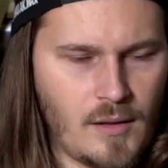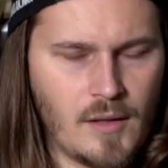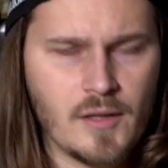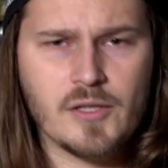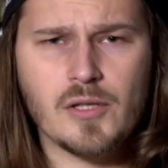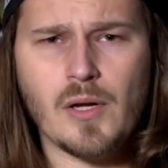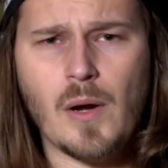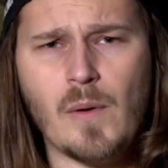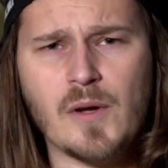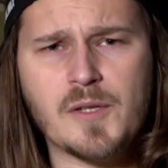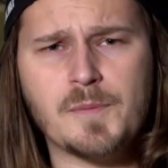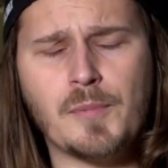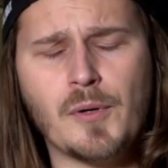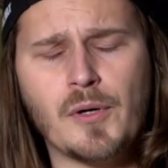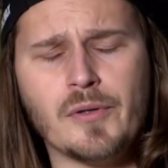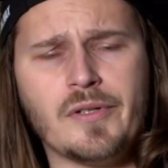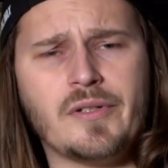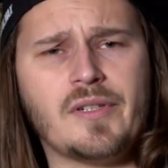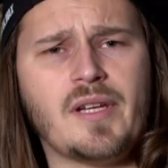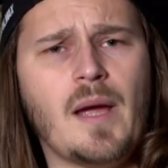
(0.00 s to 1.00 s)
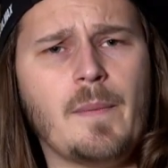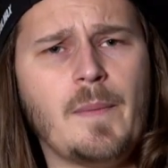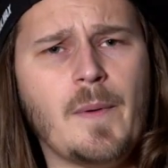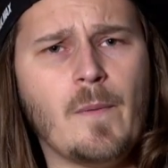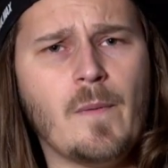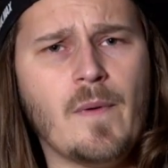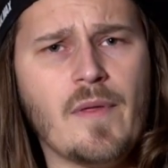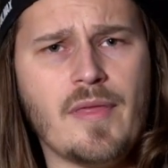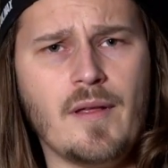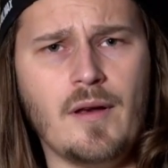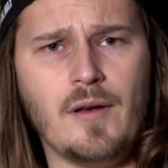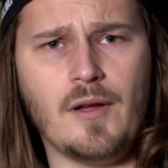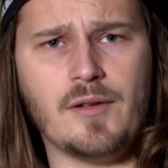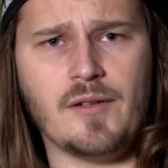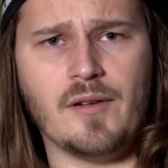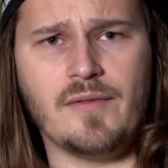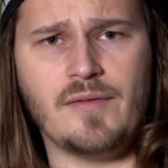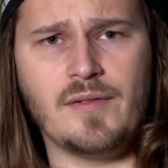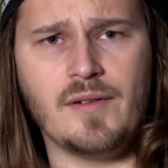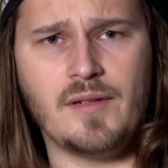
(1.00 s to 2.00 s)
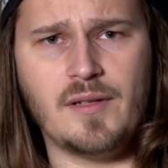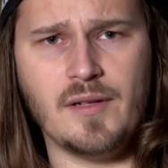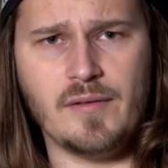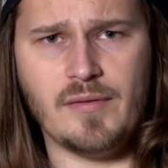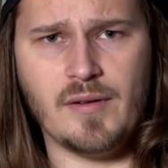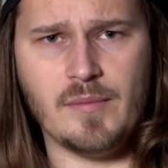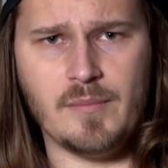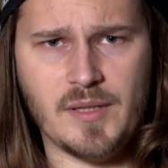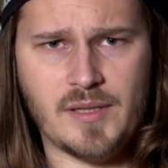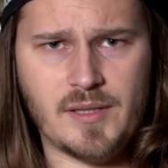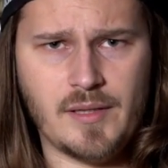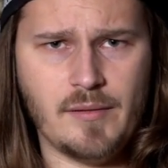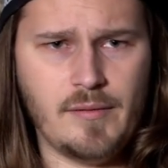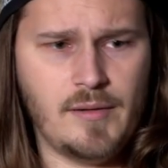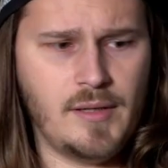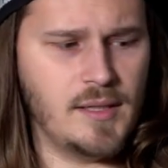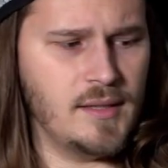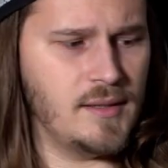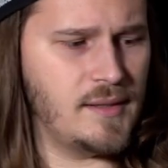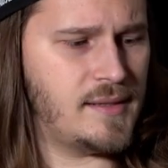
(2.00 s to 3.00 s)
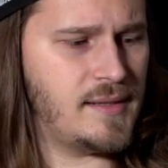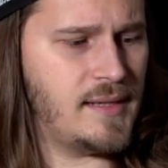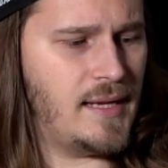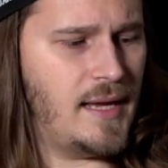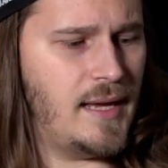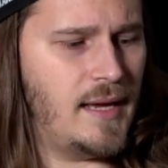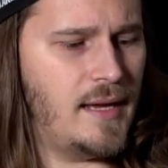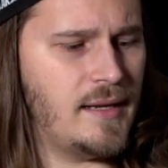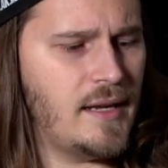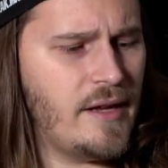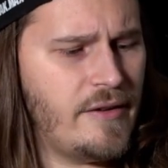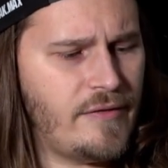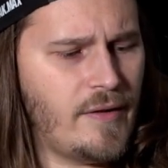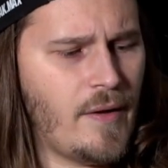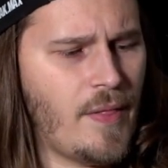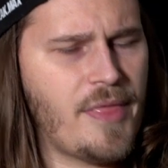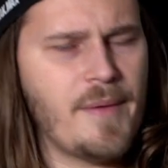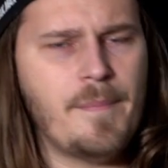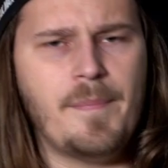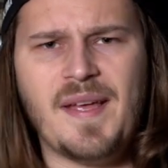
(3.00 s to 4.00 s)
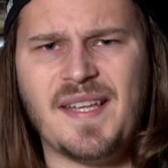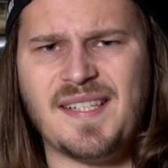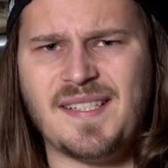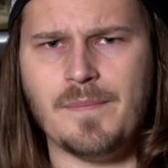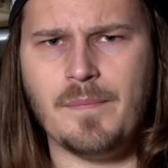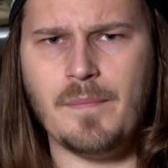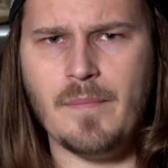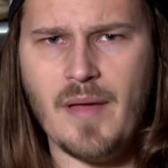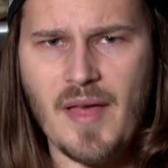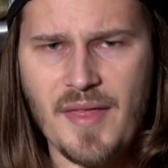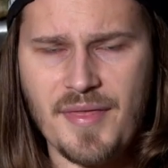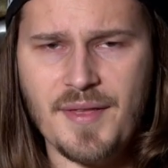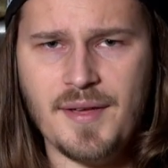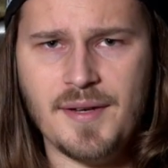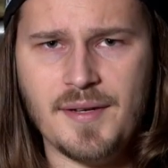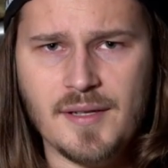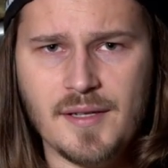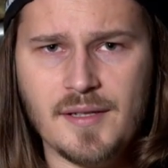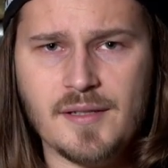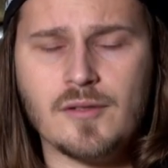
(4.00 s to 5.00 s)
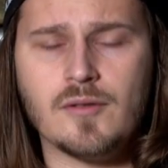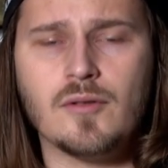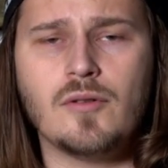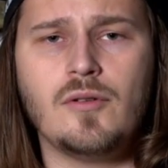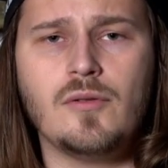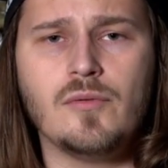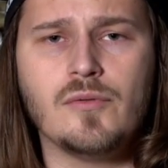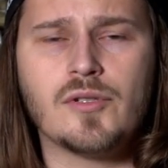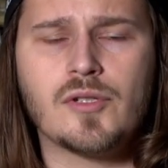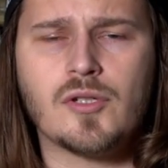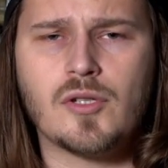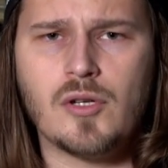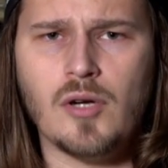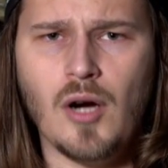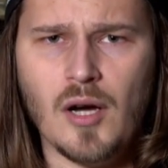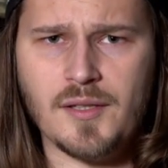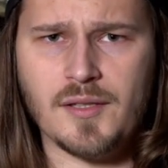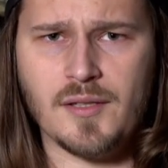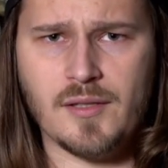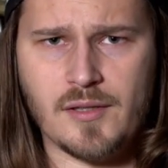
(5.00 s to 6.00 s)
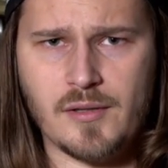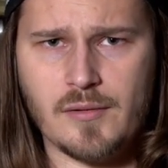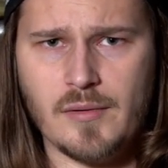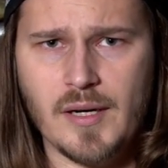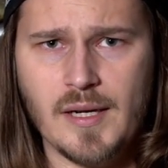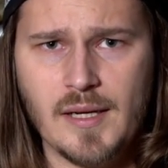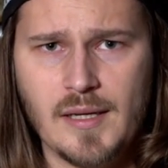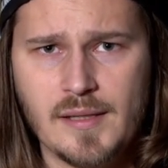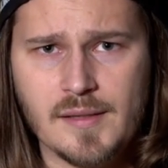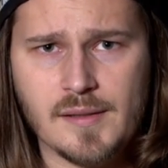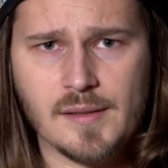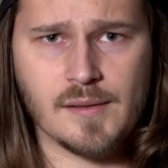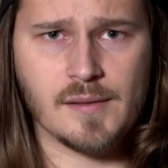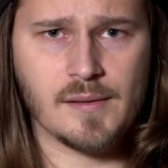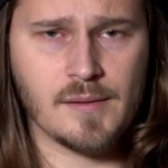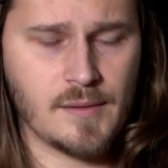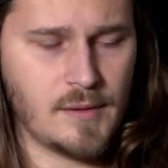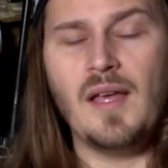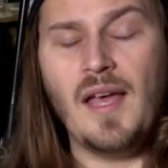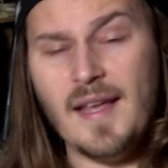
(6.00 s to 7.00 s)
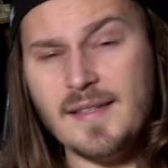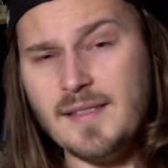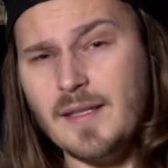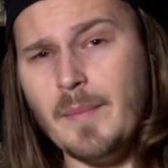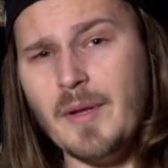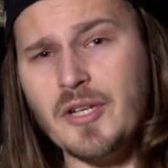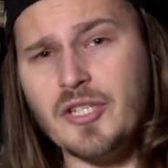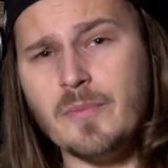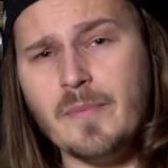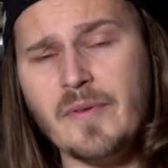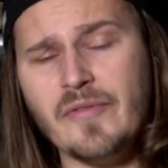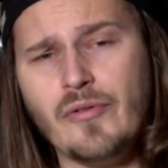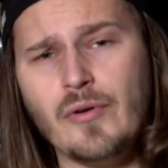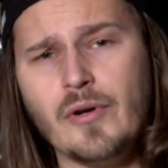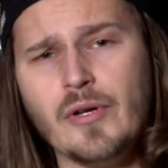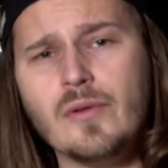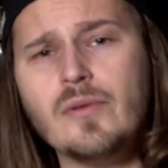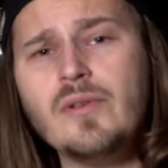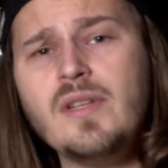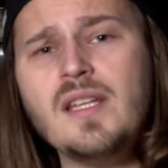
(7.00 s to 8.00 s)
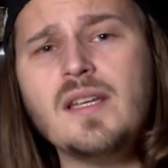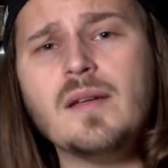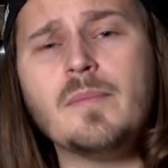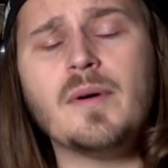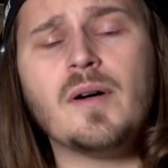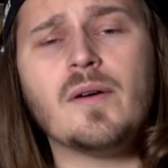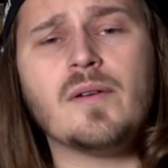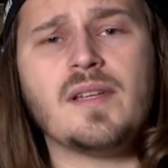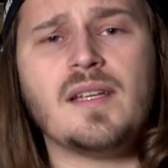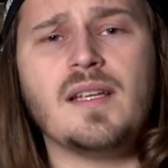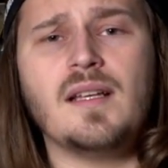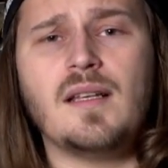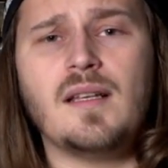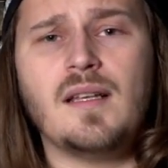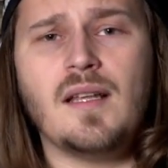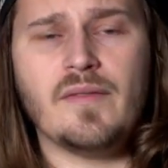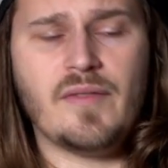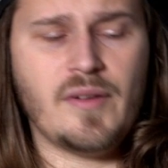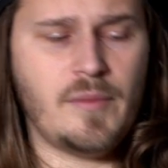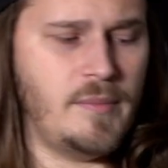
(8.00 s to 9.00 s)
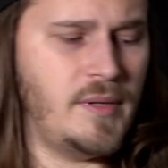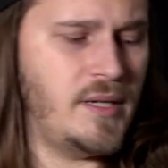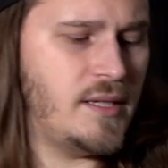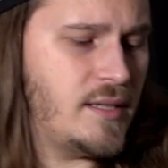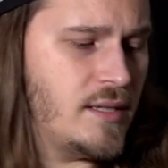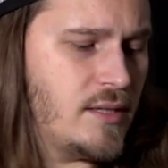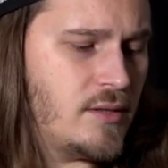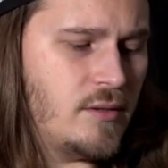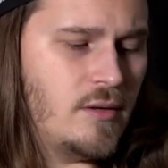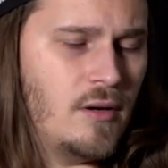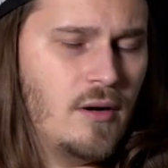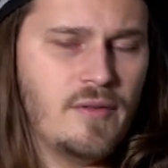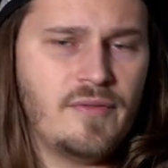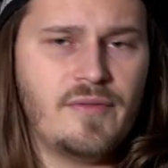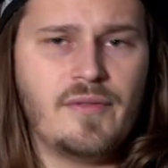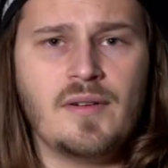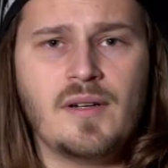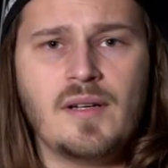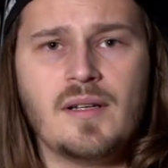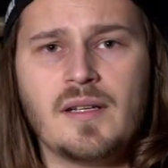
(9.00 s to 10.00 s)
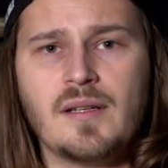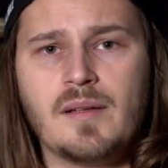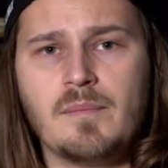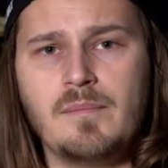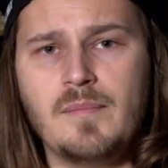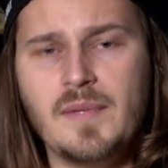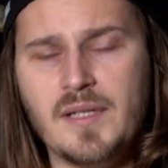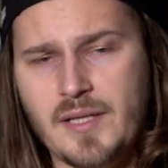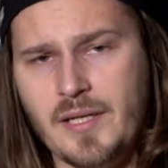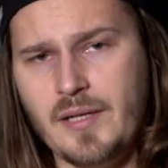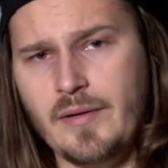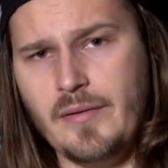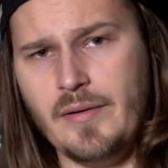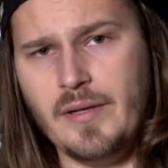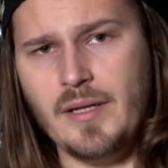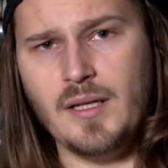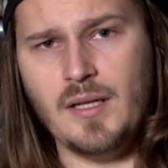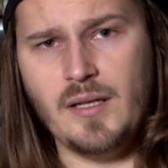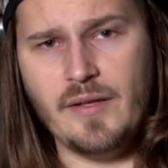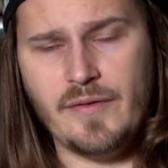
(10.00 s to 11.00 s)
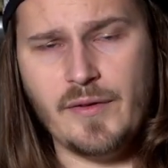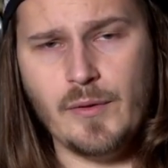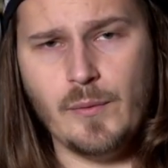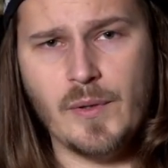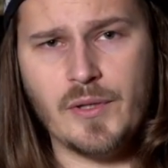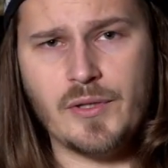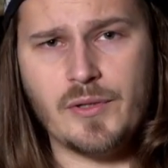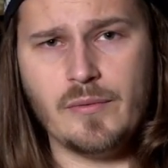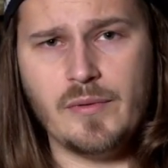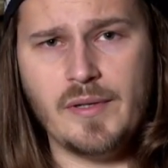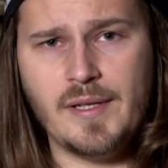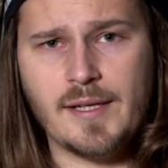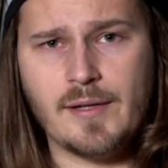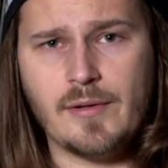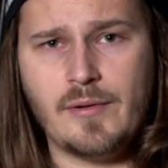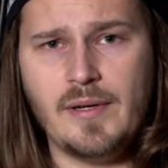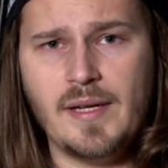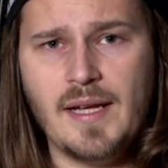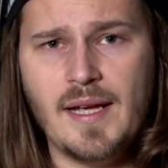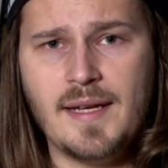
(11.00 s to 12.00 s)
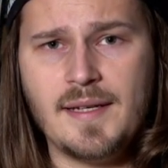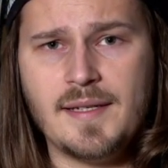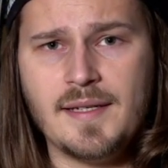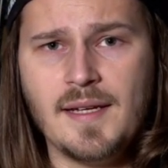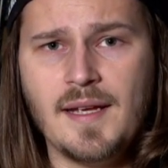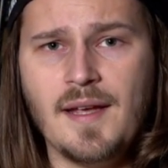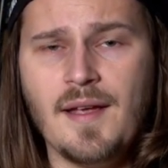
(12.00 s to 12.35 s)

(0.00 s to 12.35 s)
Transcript: So I was prototyping with a lot of different materials, and I found the best method is to use cotton strings. As I mentioned before, you need about 11 meters of material if you want to recreate